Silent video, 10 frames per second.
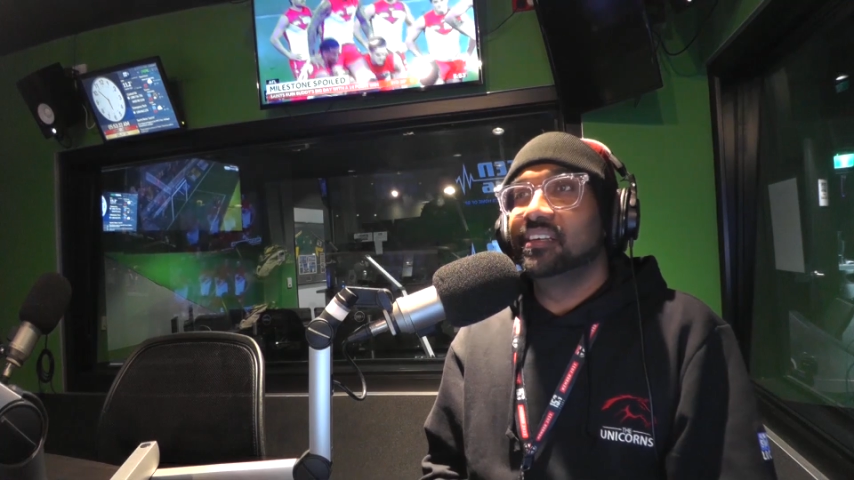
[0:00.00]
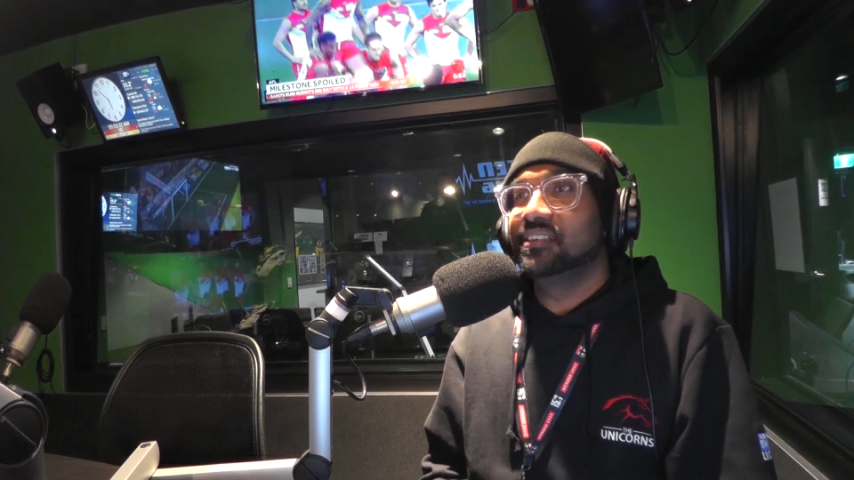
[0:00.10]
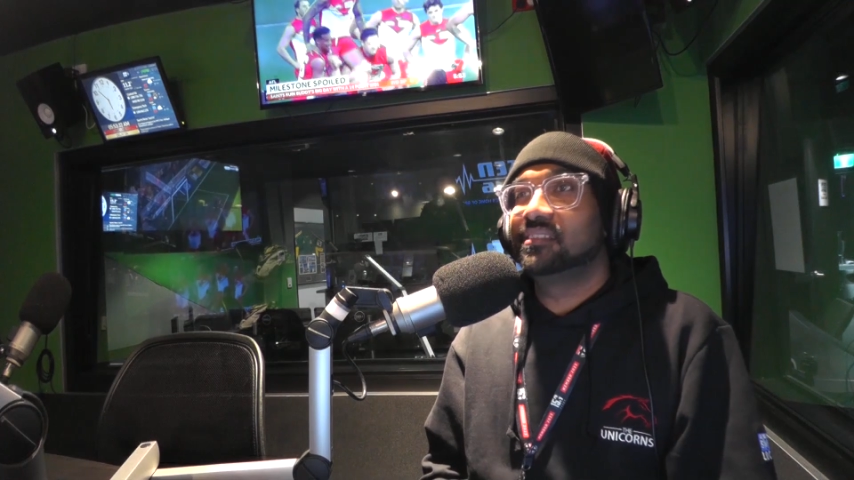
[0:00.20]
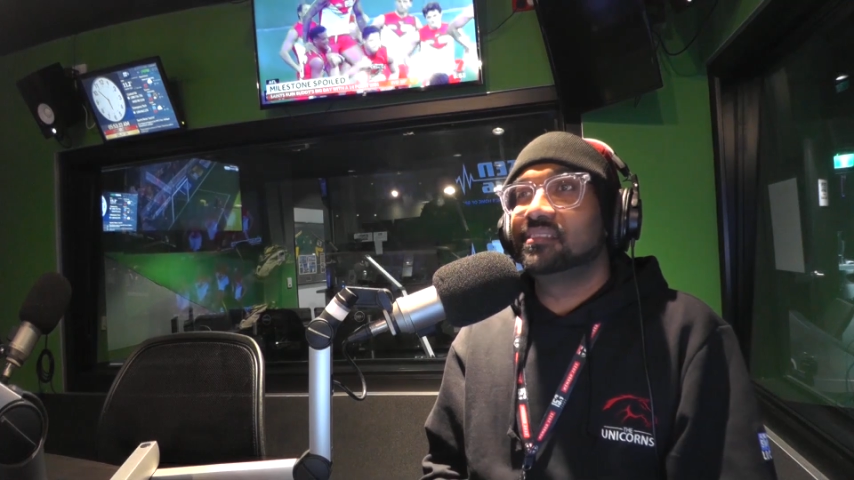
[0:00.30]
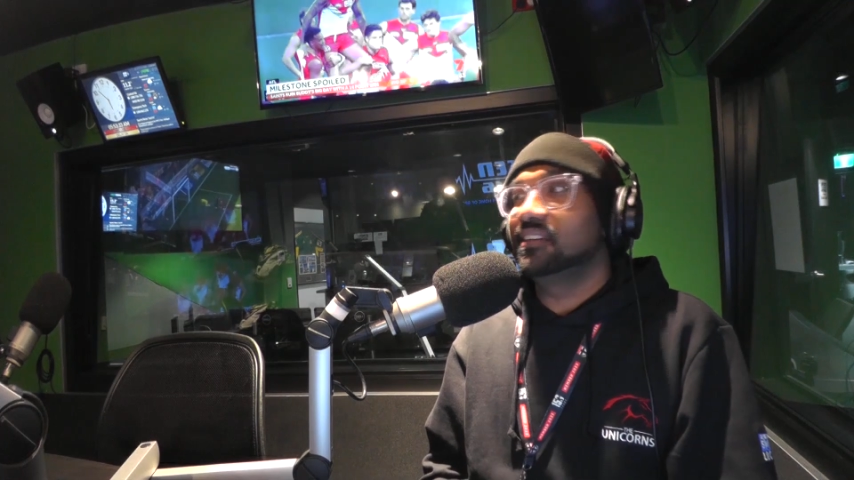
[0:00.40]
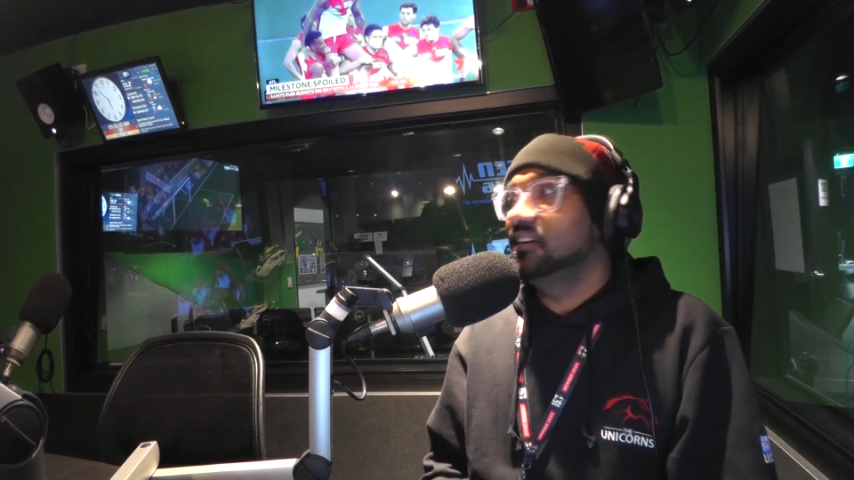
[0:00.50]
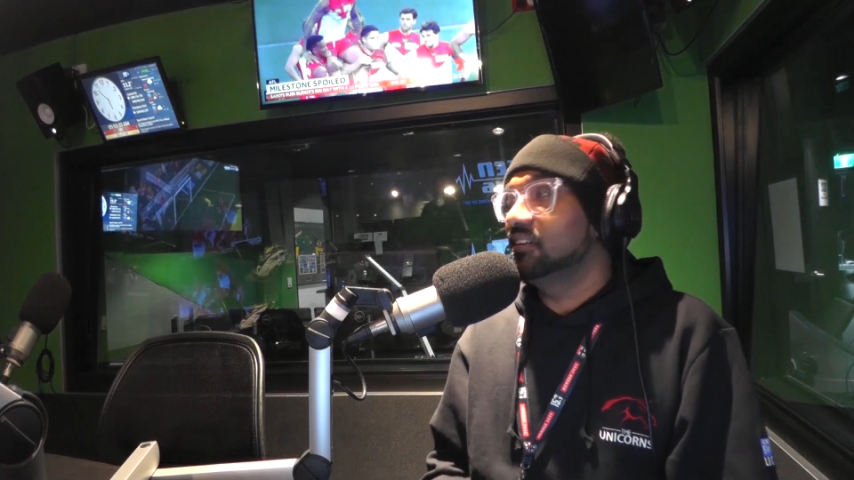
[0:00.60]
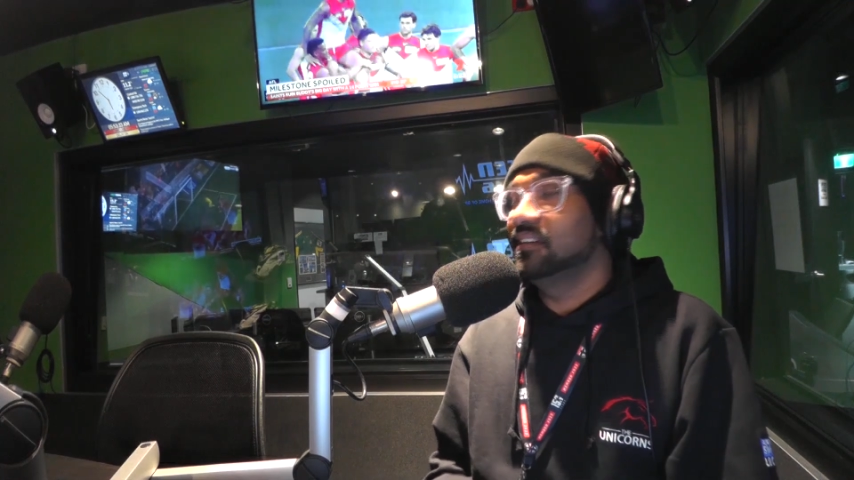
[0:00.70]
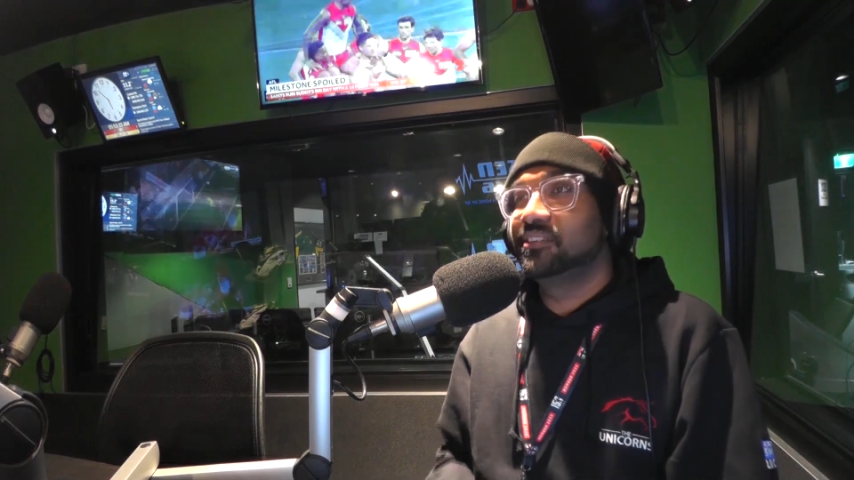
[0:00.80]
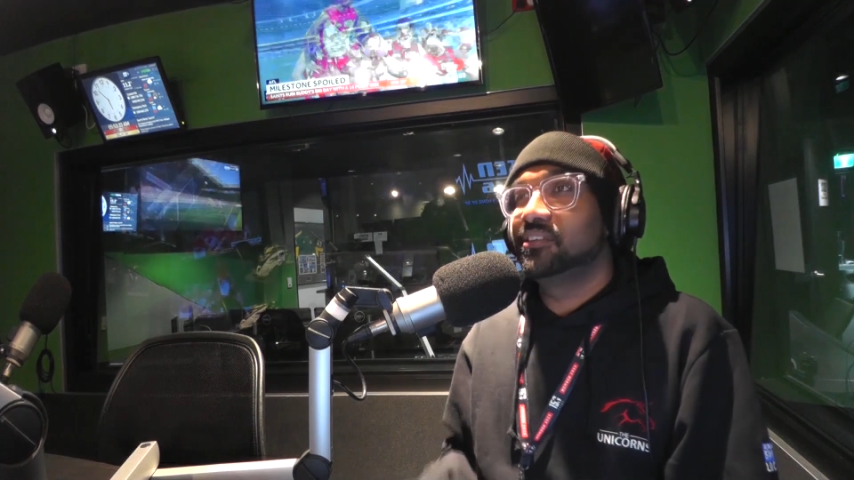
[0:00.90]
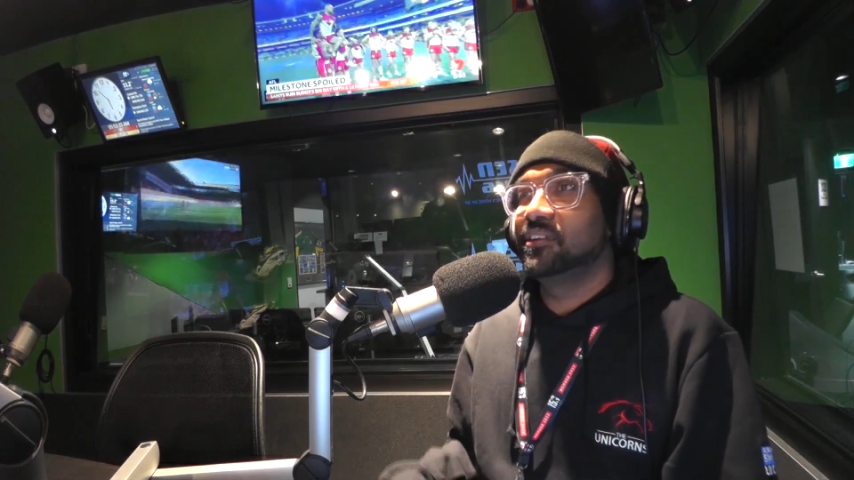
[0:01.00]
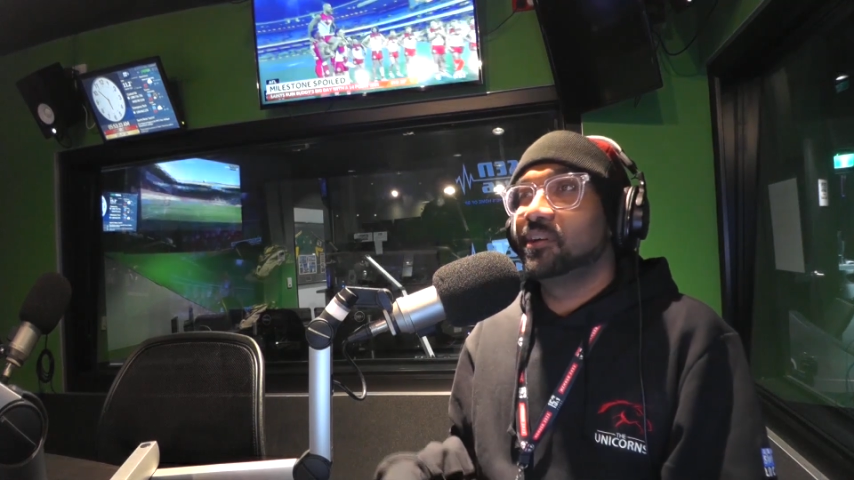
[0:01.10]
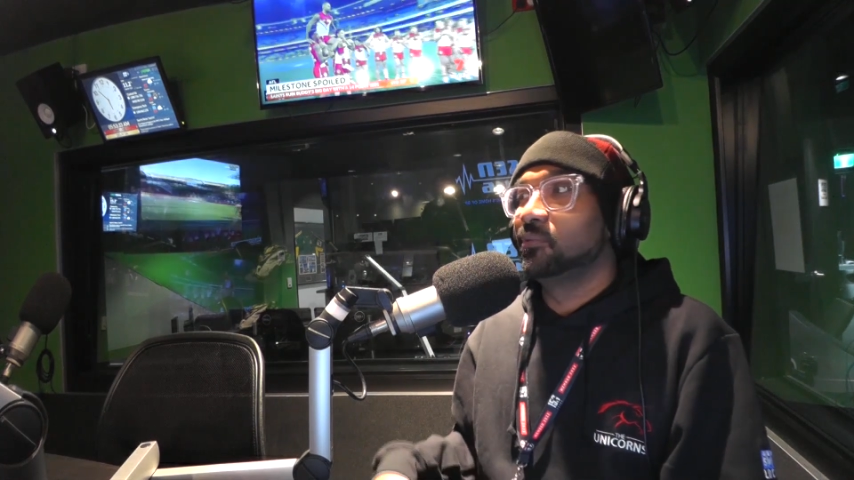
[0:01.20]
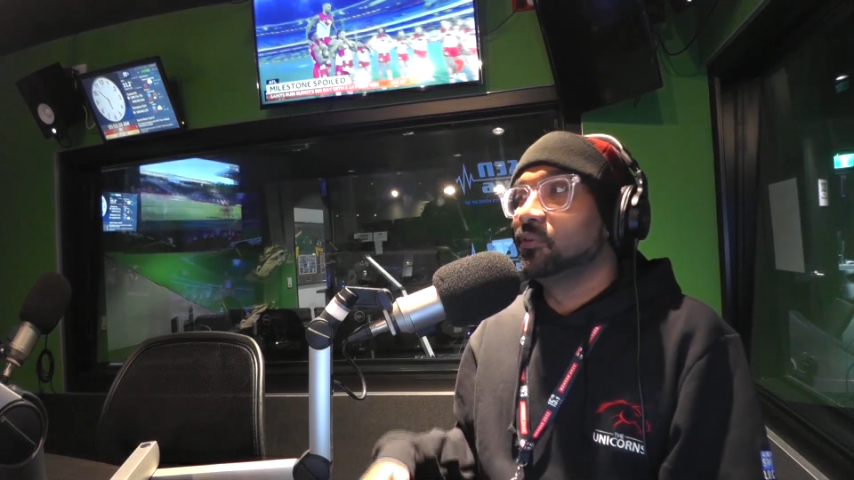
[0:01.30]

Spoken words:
that, Toto